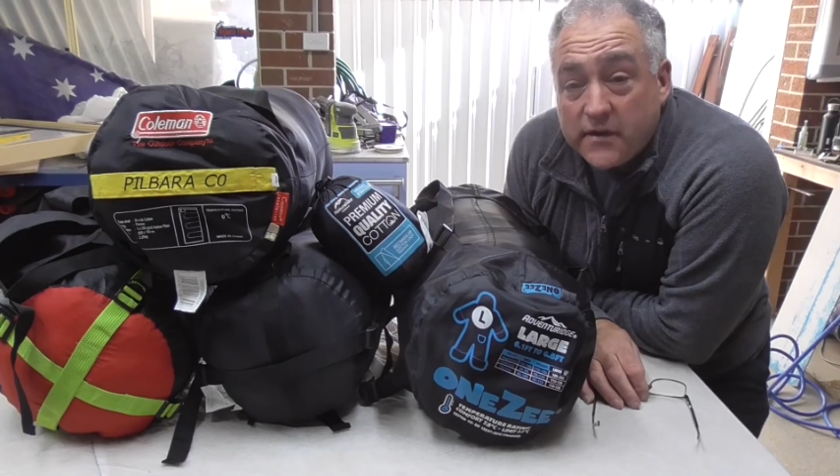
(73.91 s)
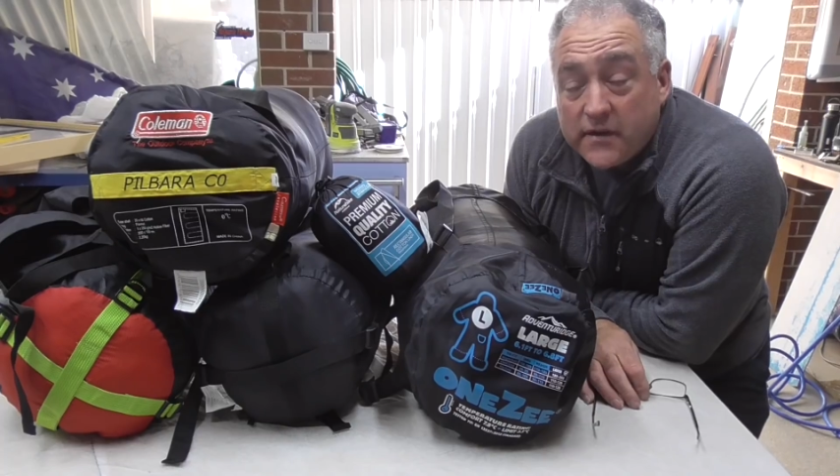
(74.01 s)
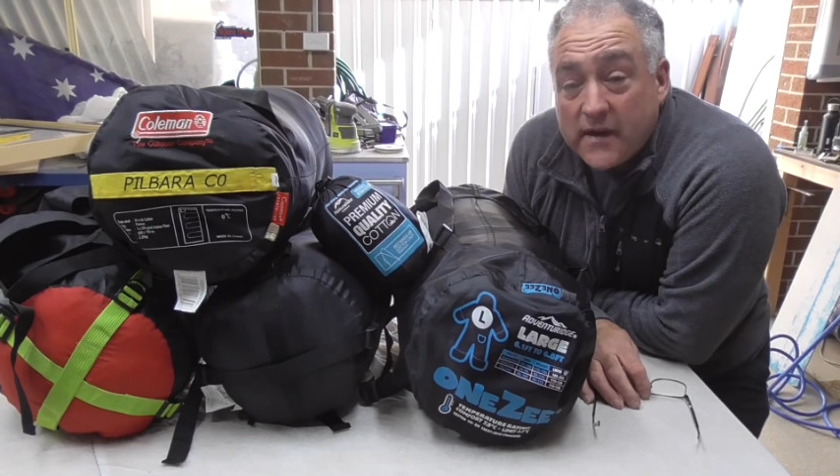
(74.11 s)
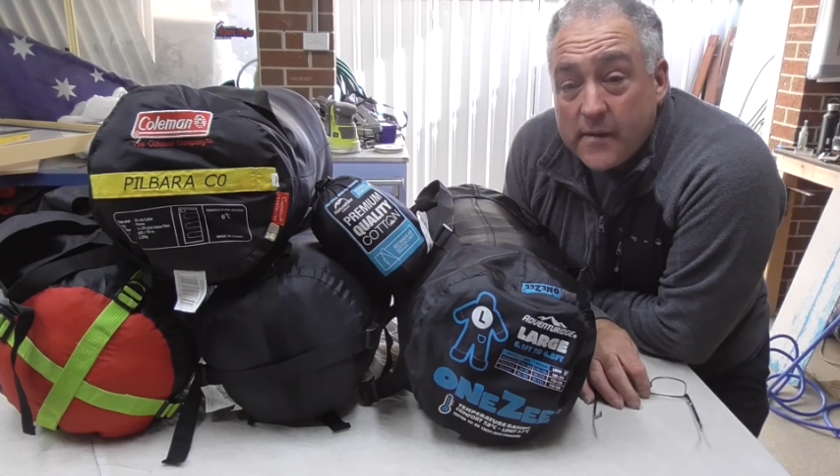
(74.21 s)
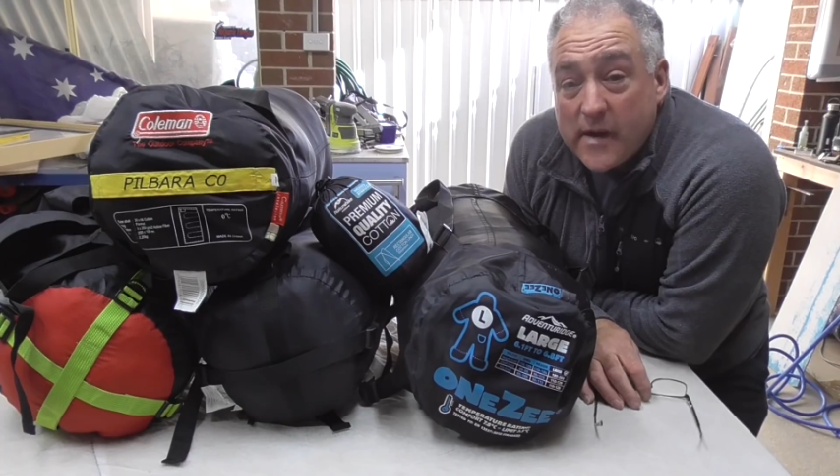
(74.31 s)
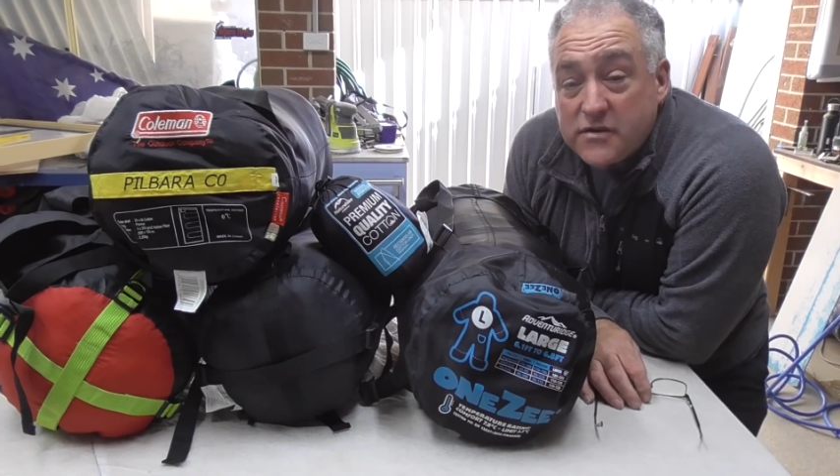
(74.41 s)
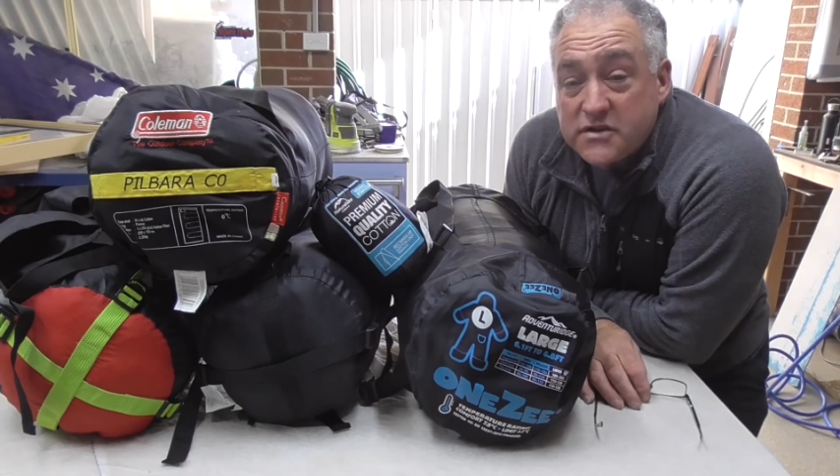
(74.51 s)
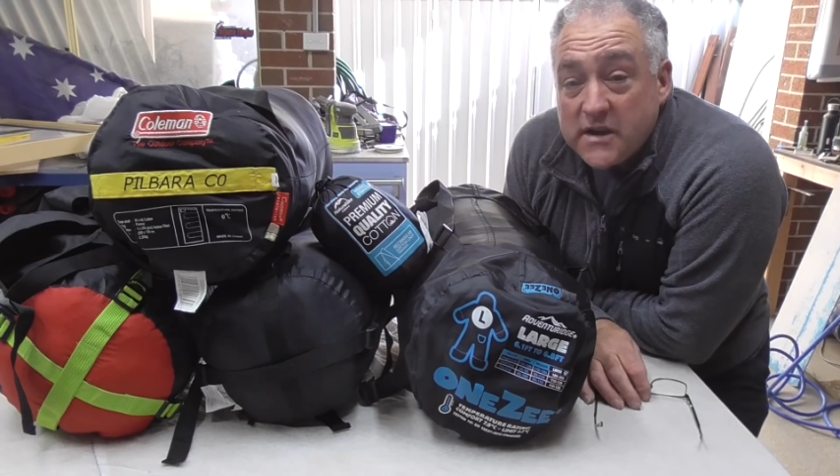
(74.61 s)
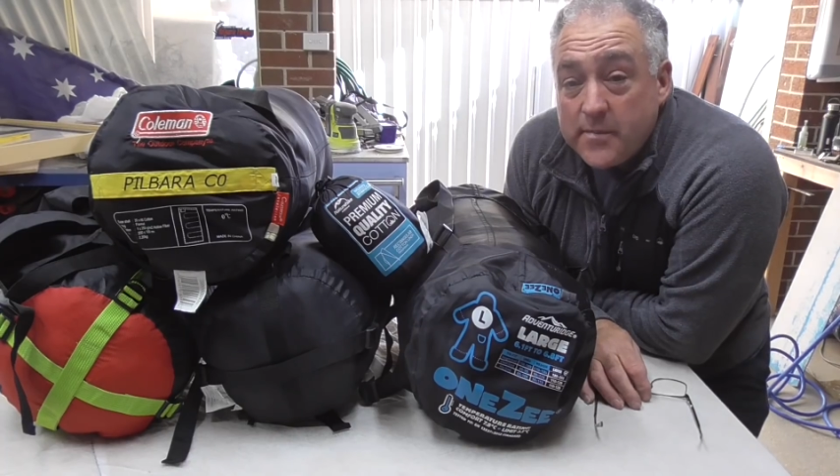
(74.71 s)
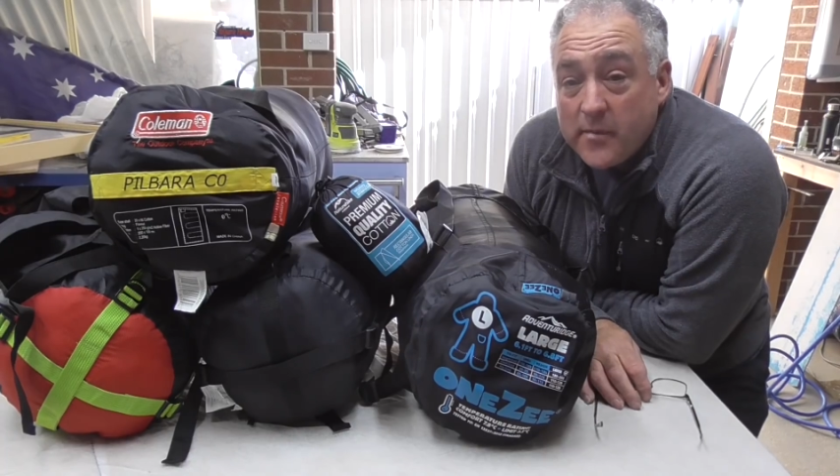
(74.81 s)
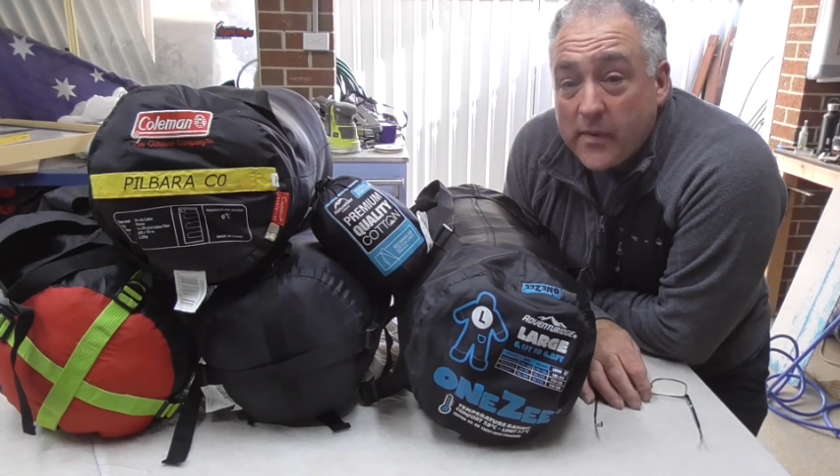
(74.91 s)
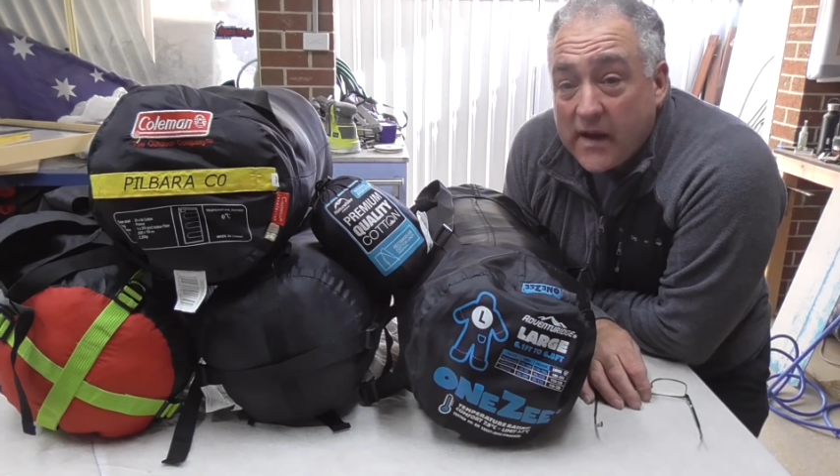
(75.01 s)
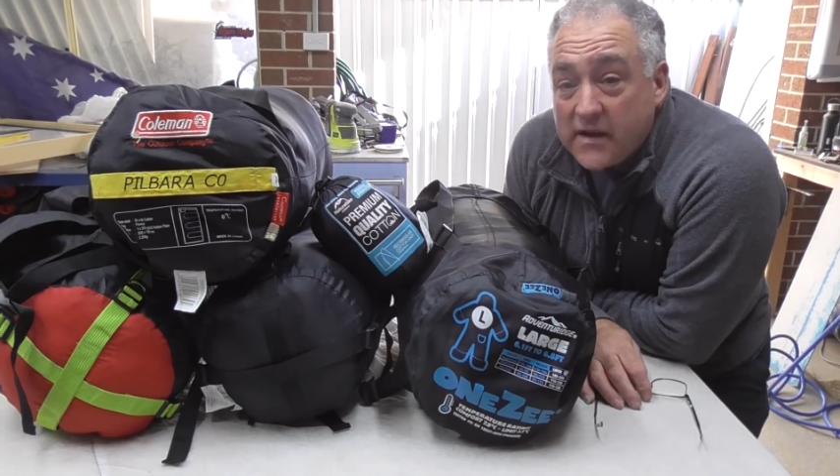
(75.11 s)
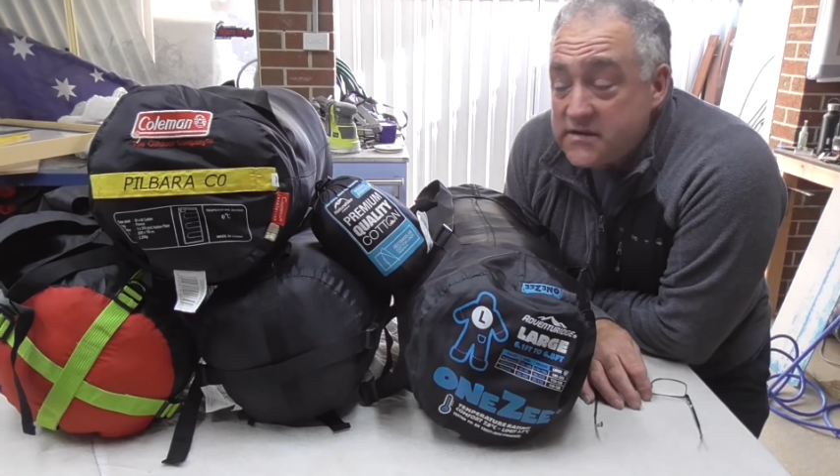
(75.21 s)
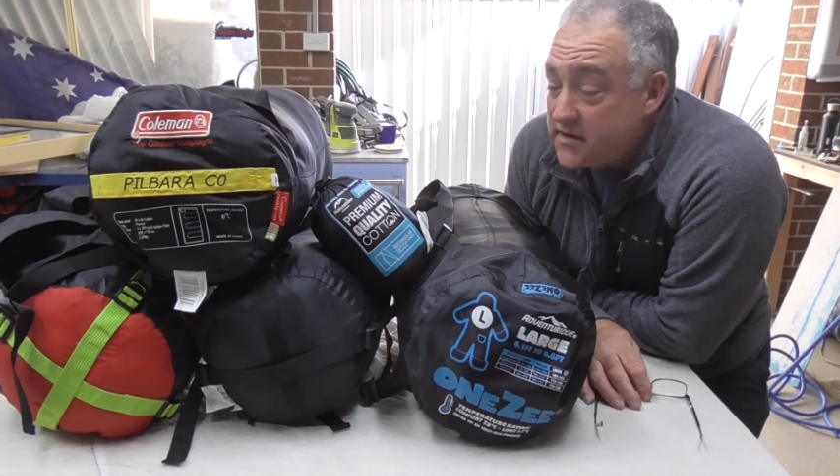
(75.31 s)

you today about sleeping bags